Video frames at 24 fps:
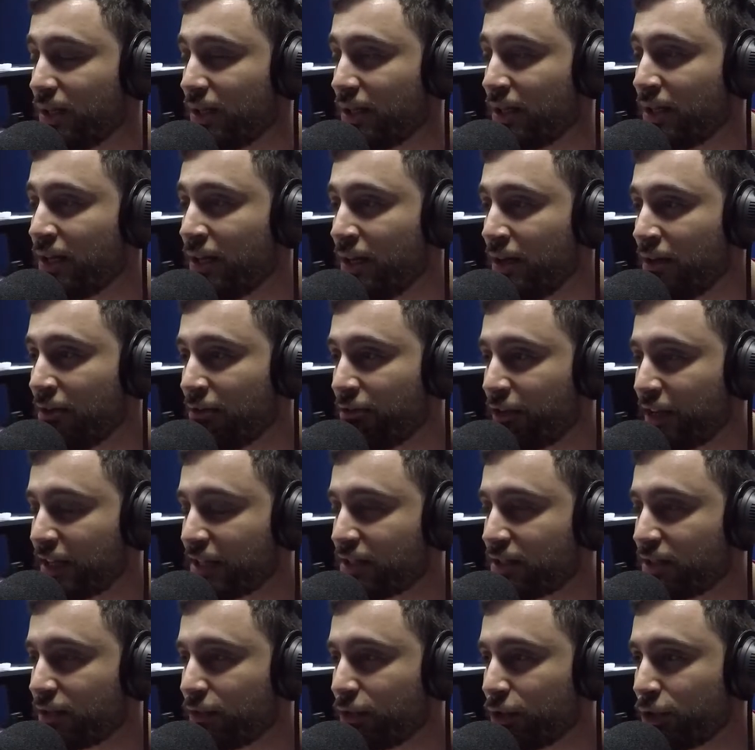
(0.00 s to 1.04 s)
the
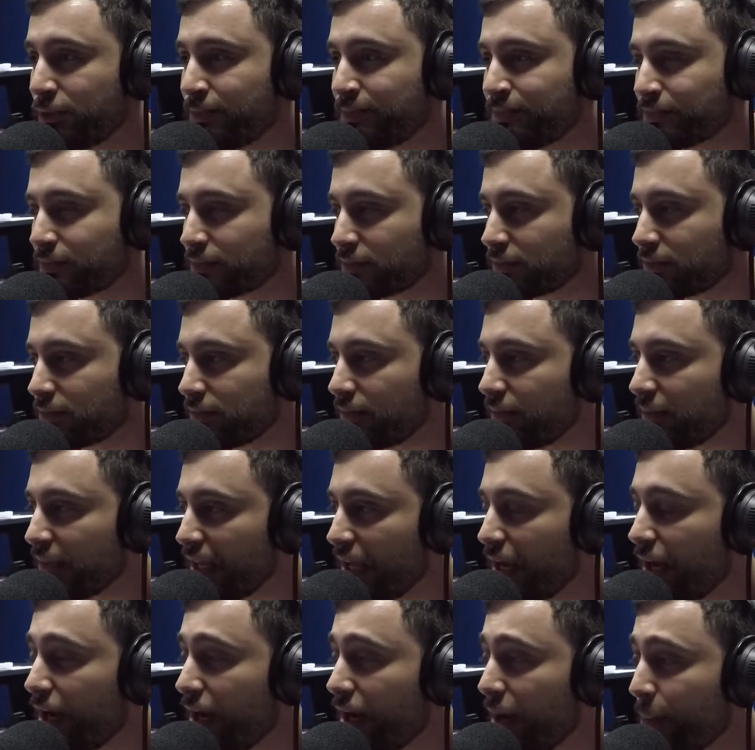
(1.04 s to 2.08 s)
festival.
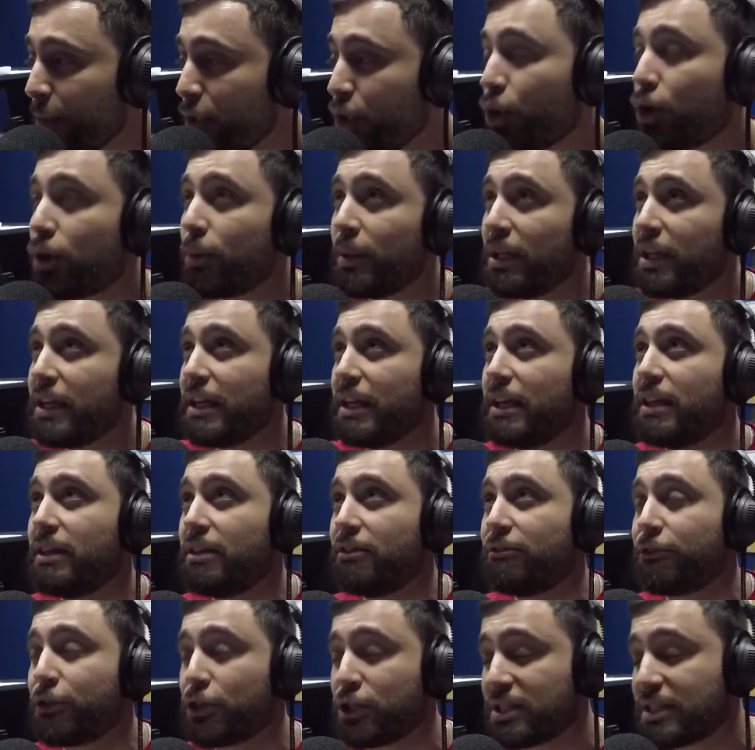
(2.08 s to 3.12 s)
Normally
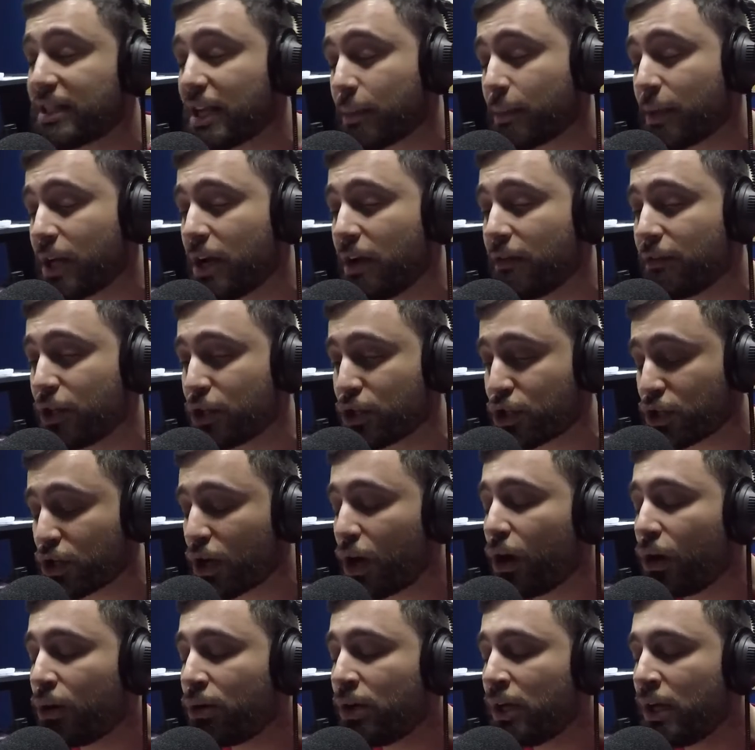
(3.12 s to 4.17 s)
in the first segment of the
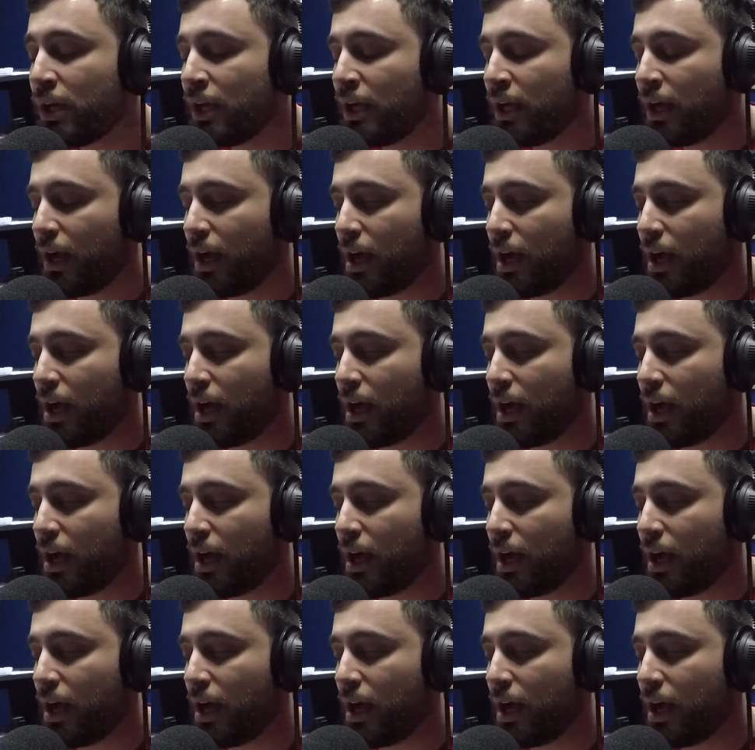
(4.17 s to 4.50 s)
show,